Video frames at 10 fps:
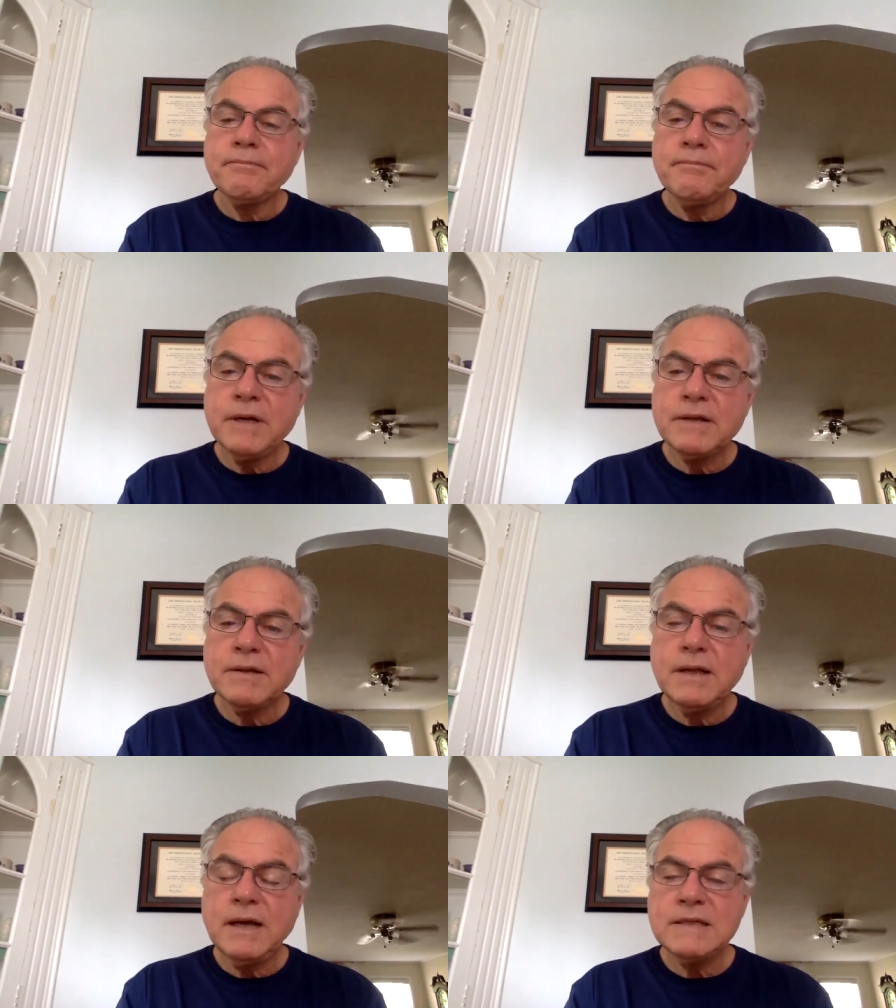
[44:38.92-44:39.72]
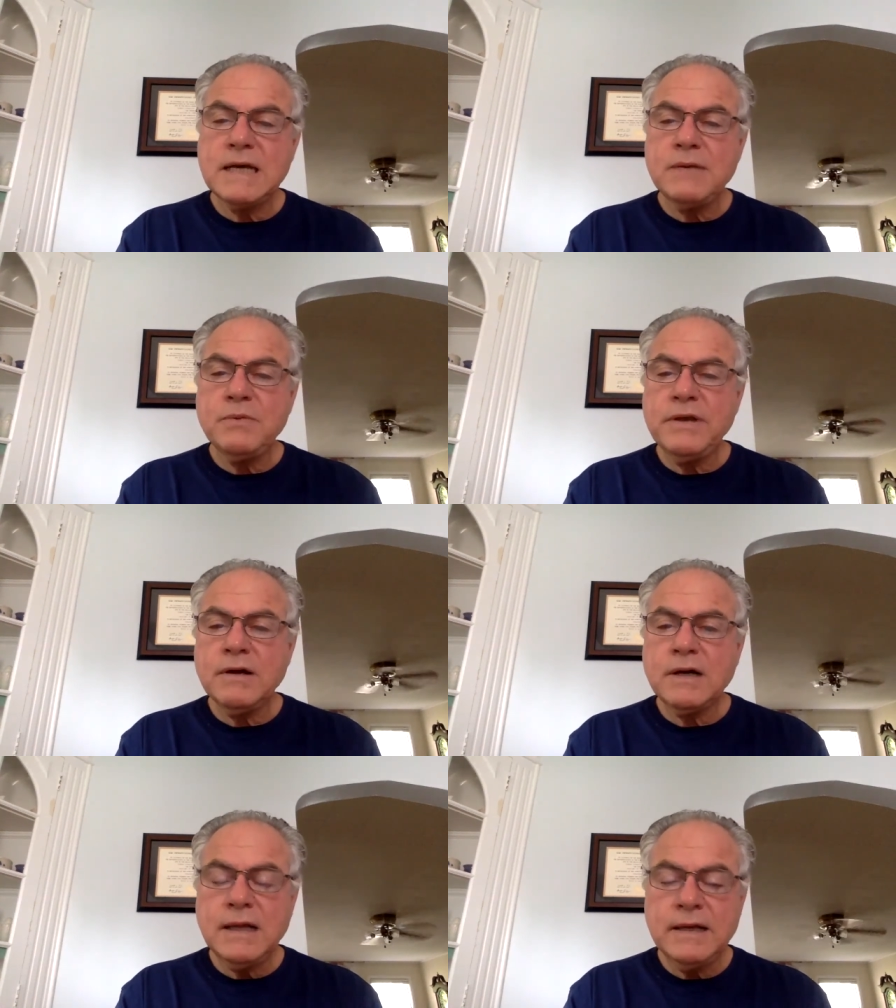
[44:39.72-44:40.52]
But I side with
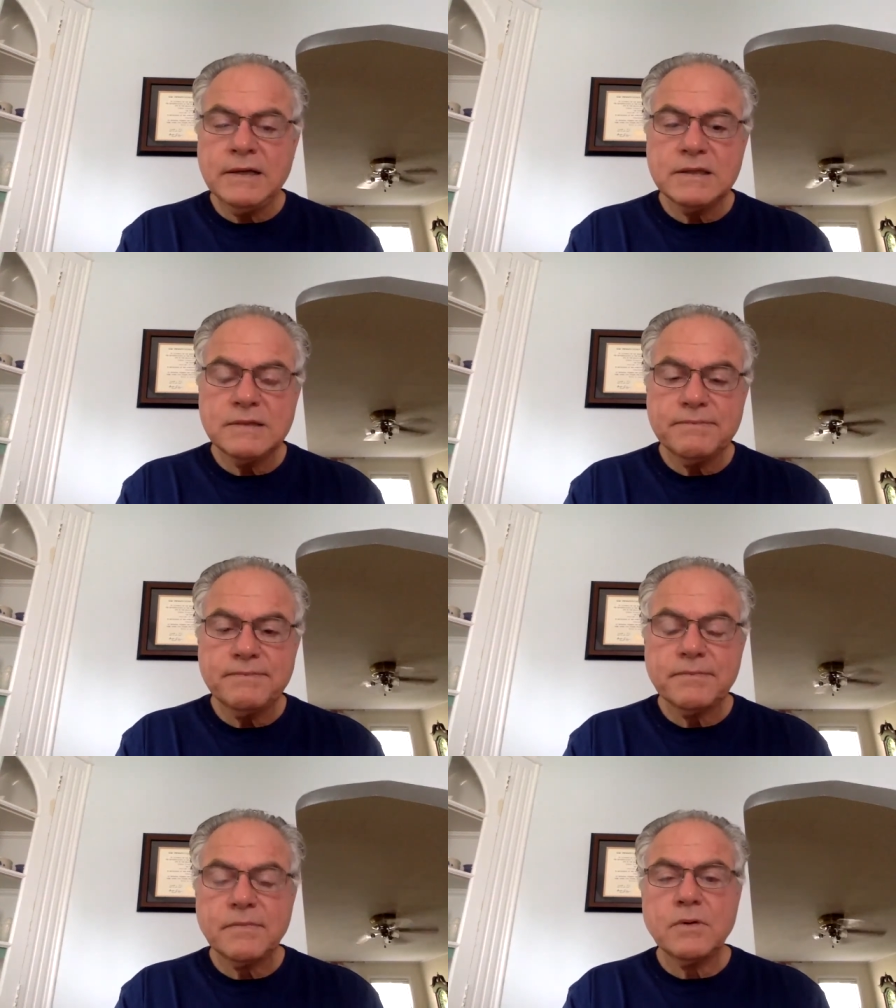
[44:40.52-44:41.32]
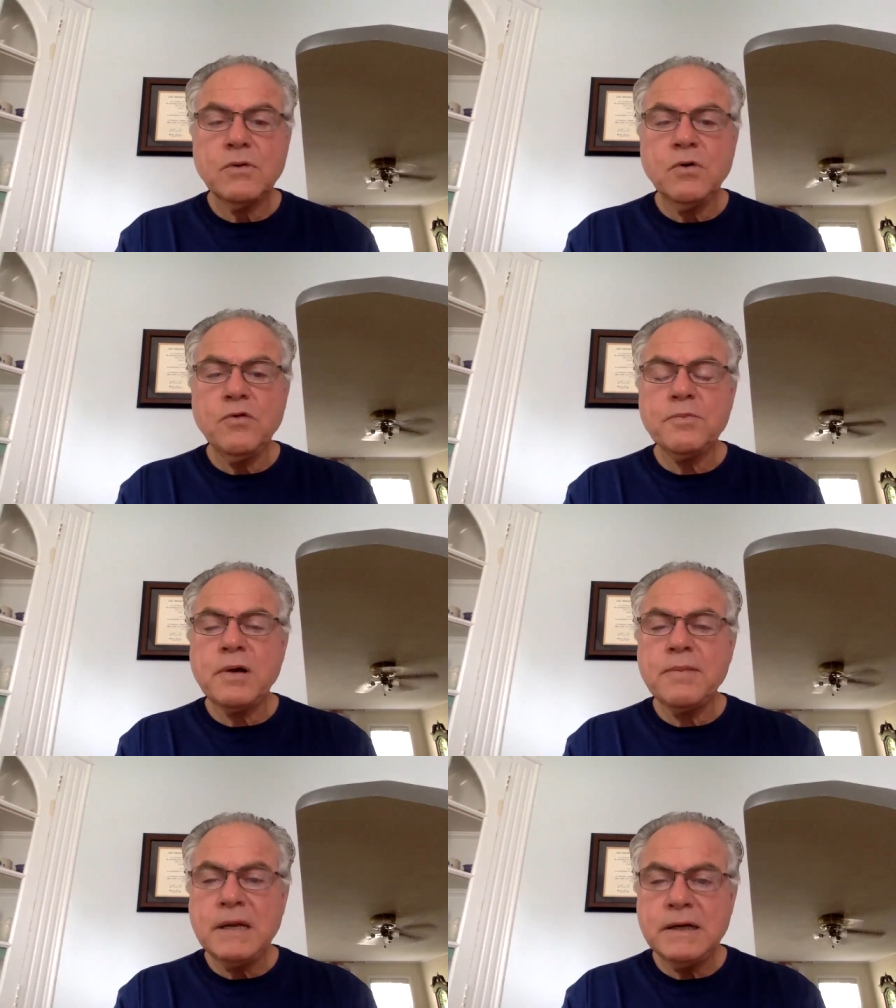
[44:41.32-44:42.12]
Heraclitus over
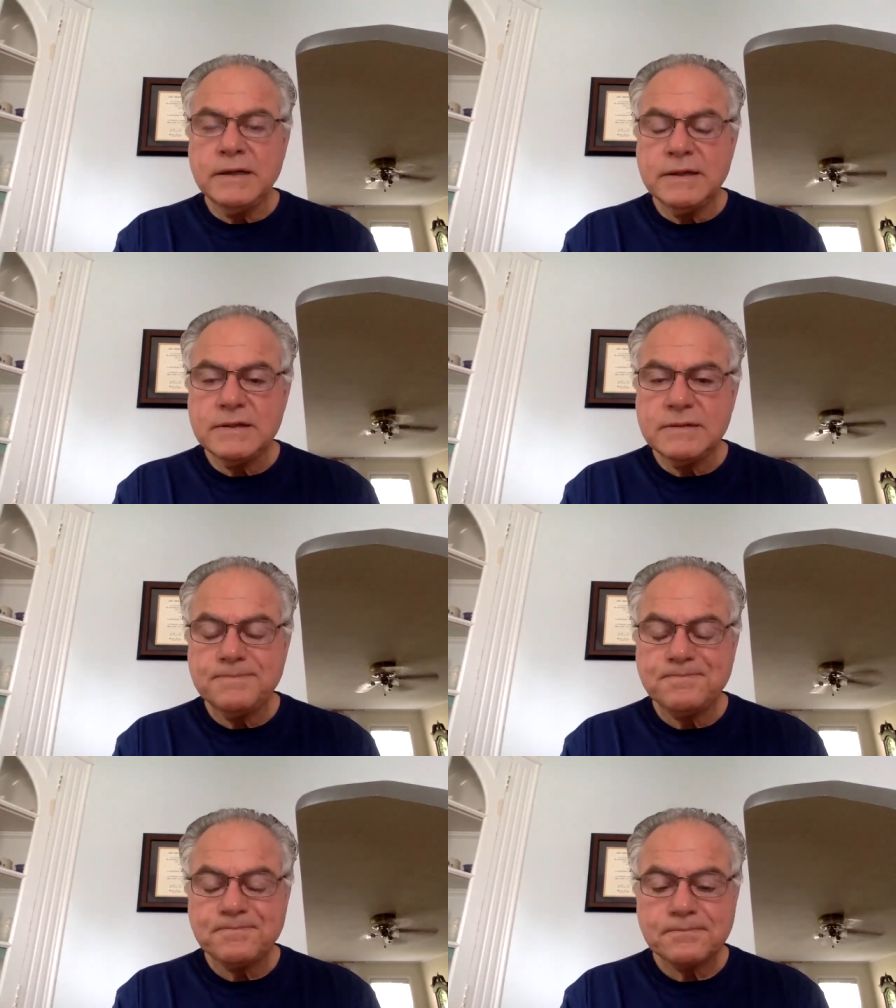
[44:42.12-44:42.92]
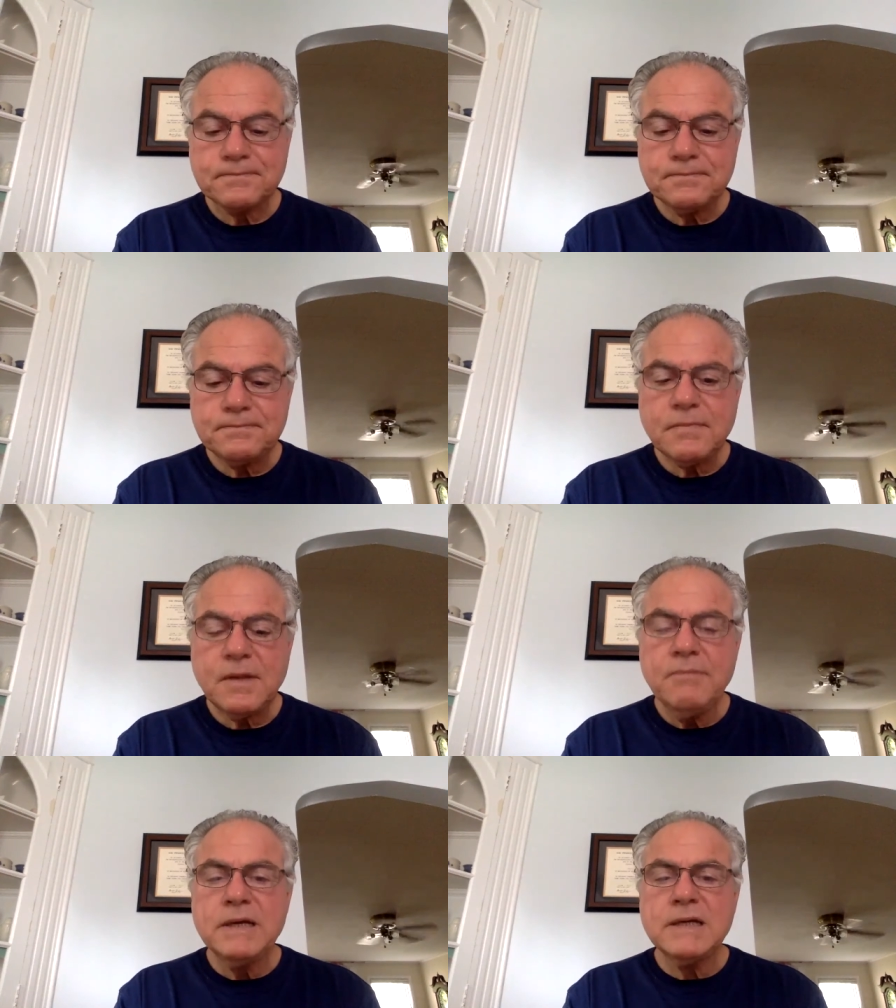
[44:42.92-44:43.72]
Parmenides
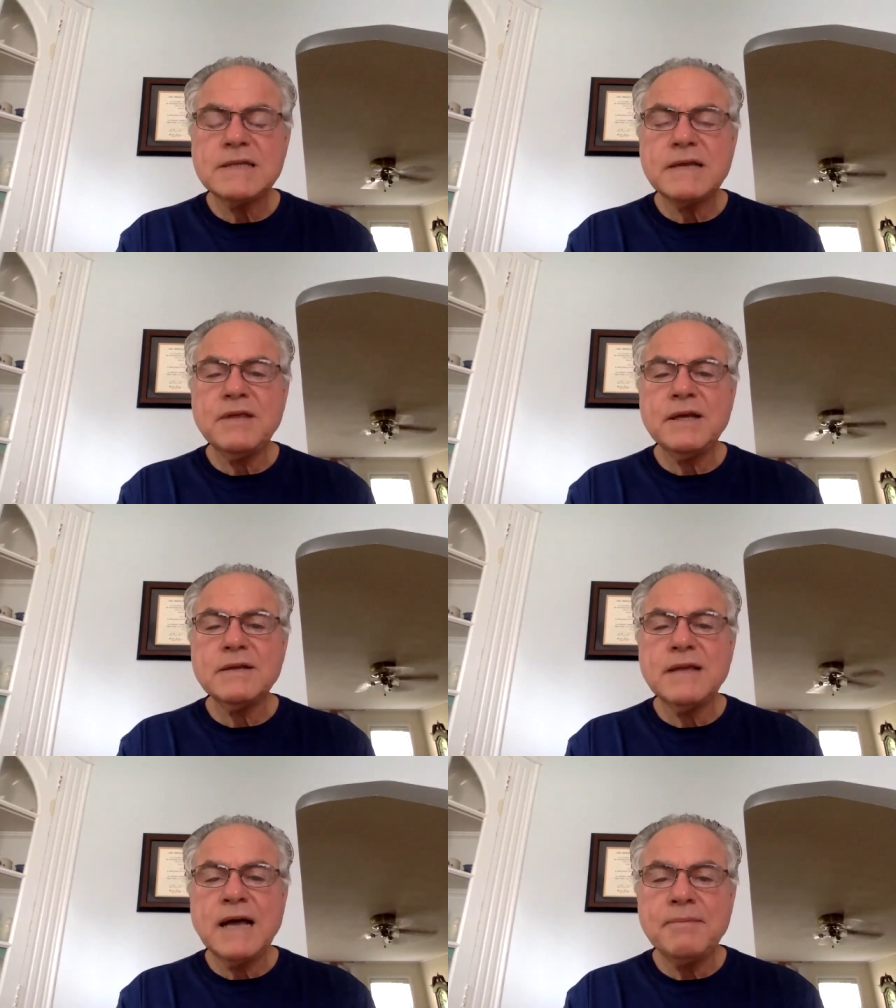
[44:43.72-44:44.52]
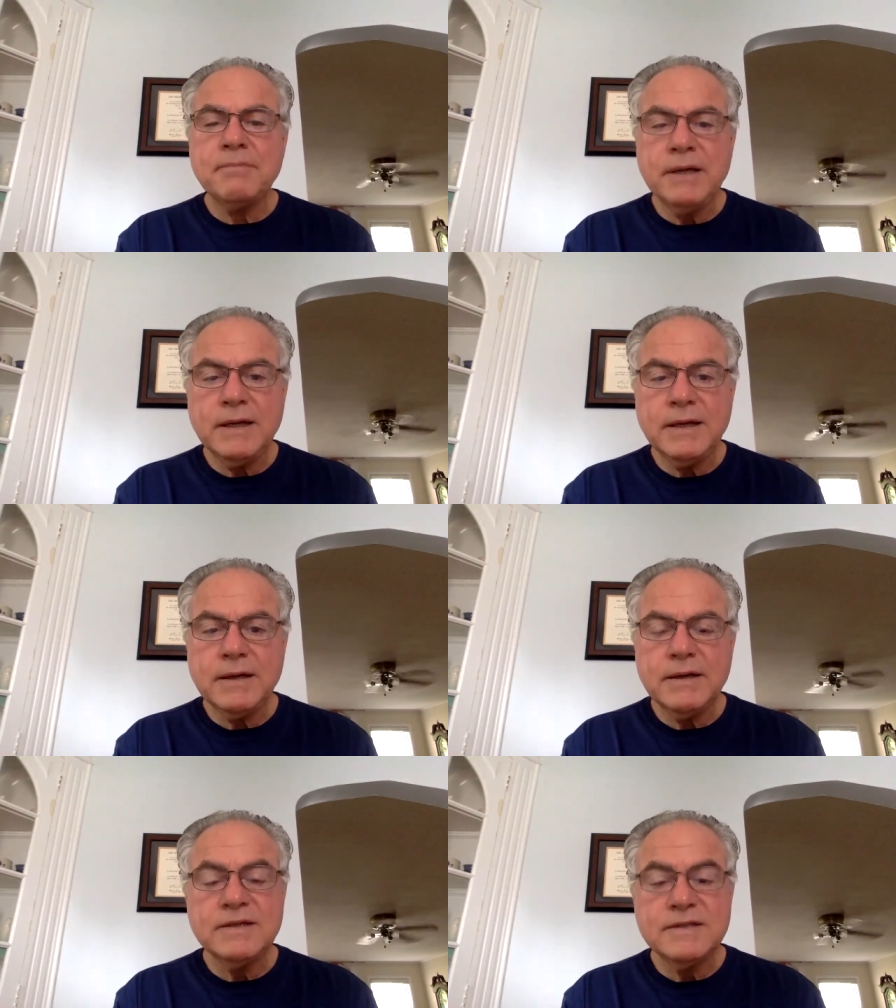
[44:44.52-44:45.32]
because I think non being
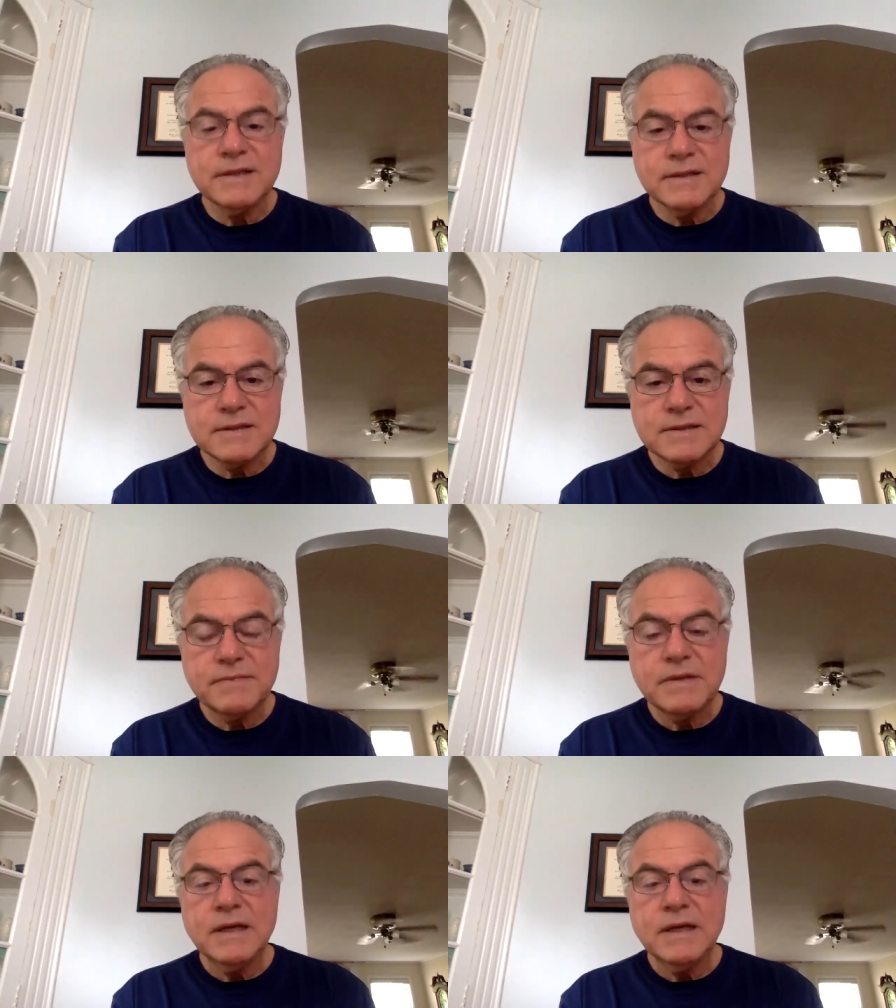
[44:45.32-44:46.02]
exists.